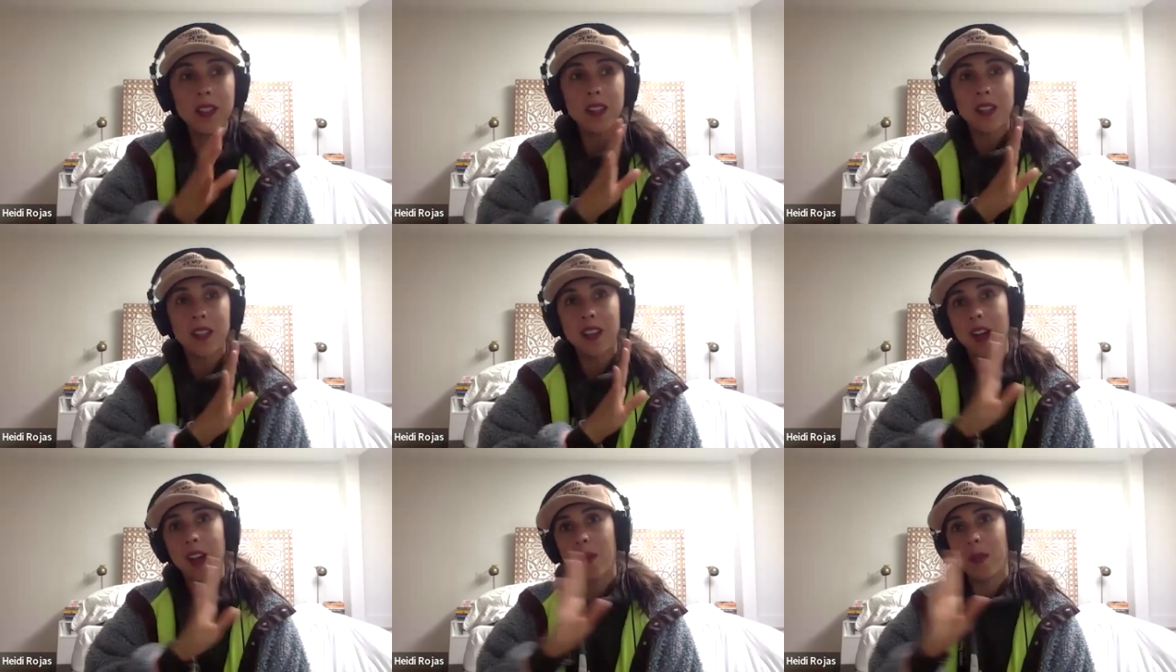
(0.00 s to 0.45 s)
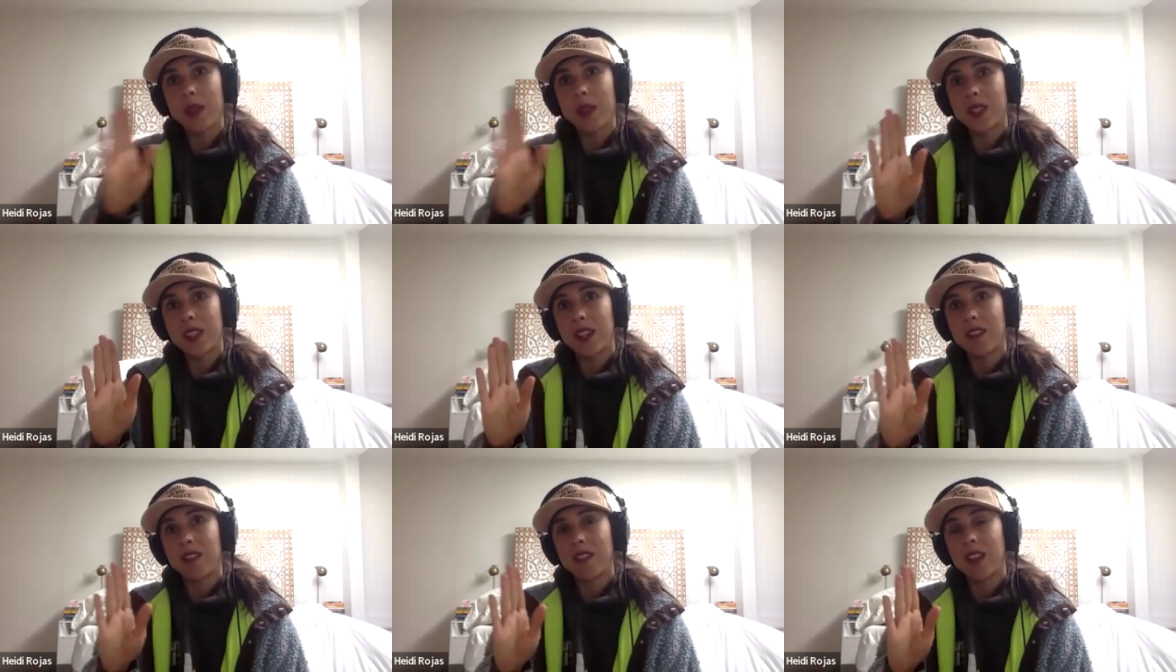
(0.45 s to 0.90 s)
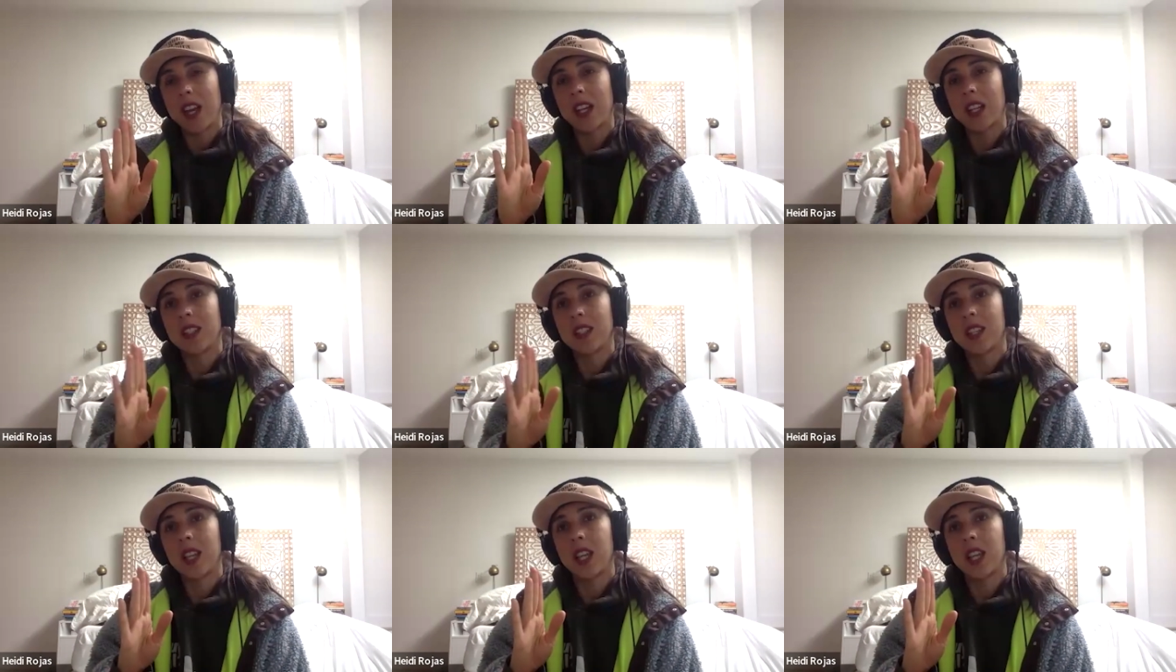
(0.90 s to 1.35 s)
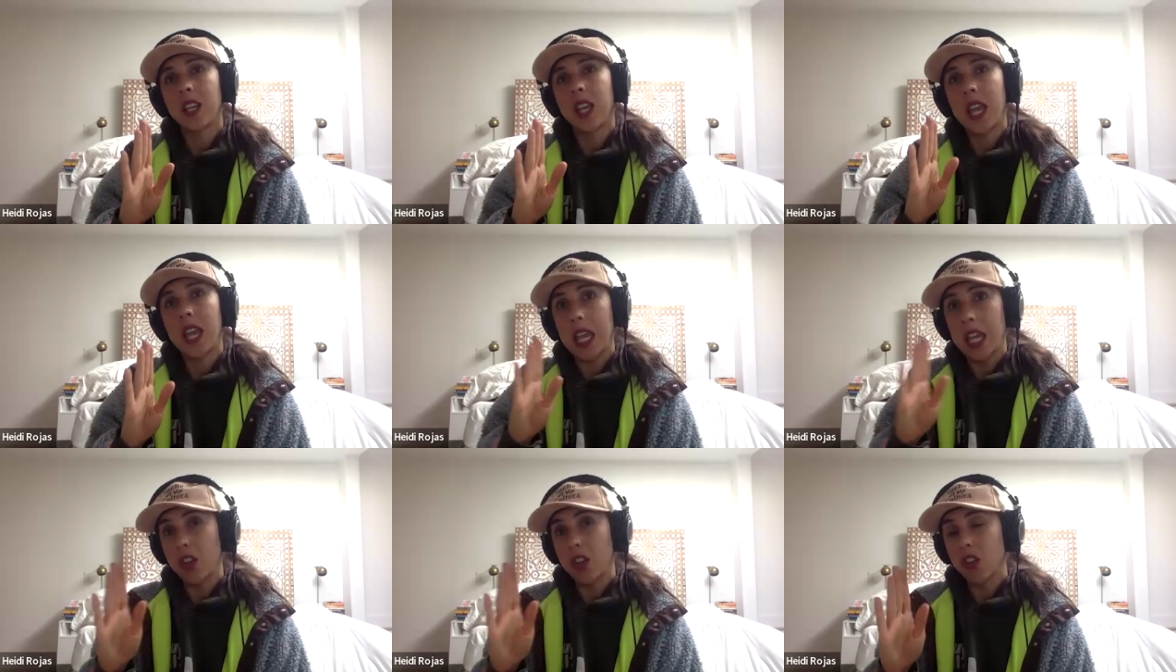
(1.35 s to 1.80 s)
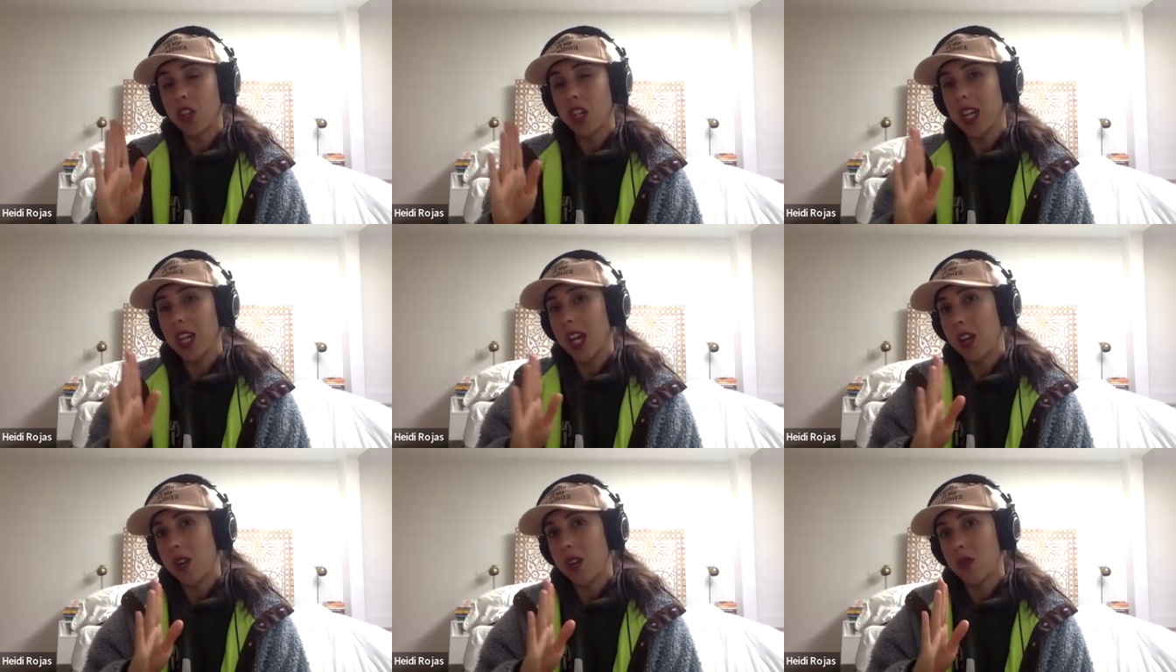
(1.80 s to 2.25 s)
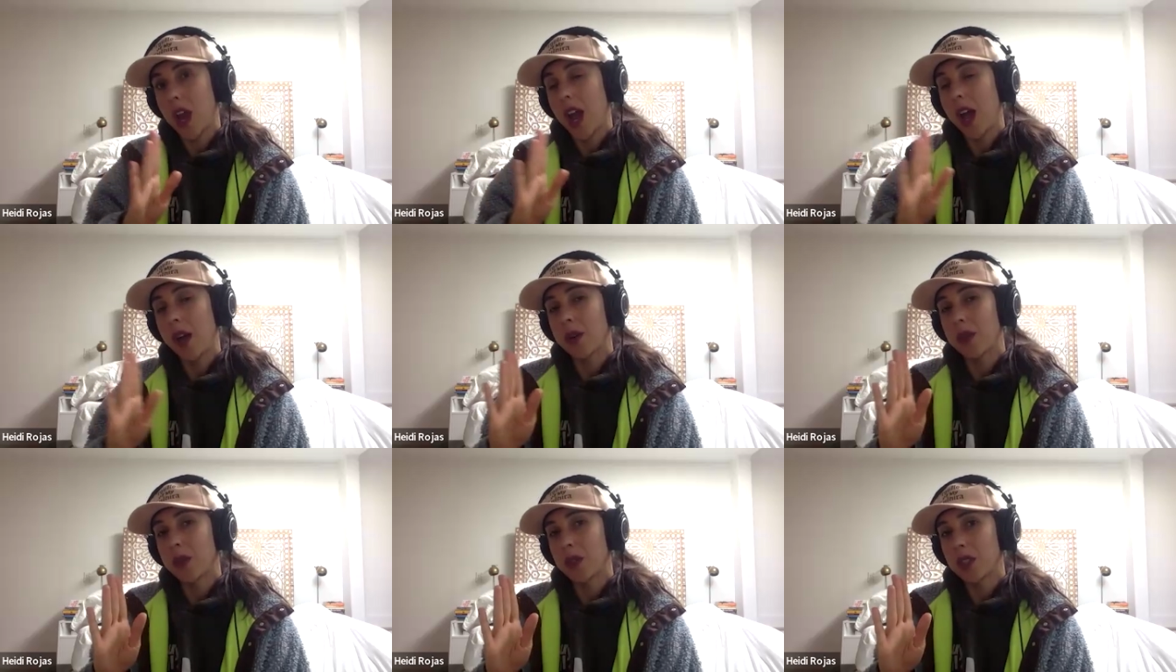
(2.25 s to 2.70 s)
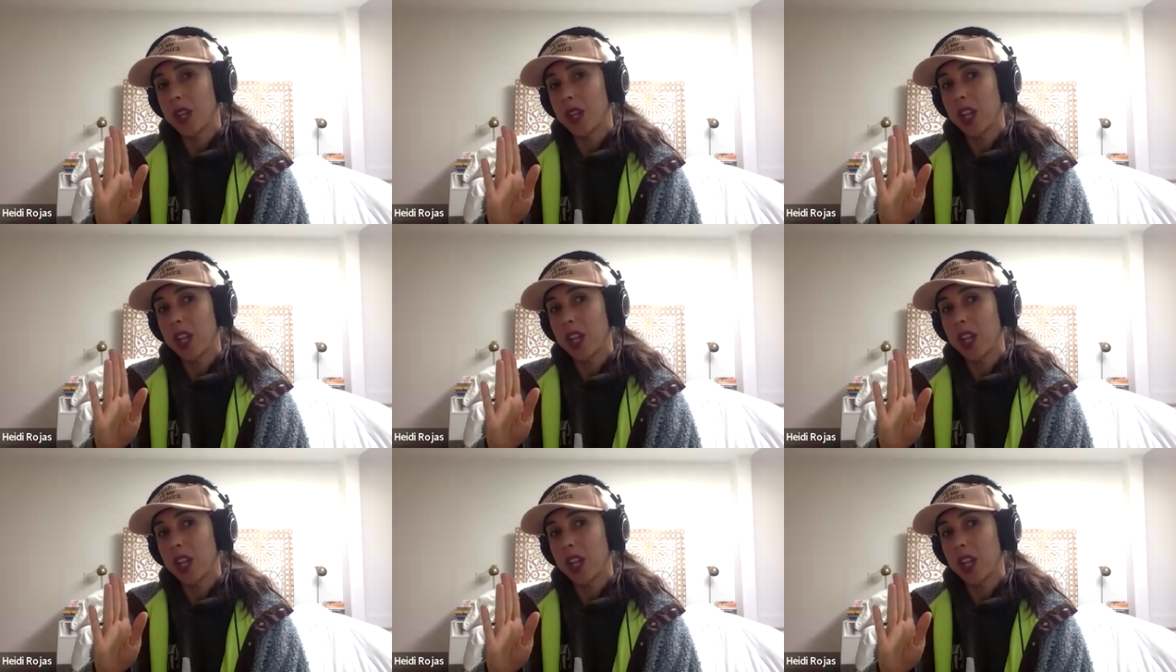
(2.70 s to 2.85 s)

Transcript: the opposite of that, it's like angry and aroused.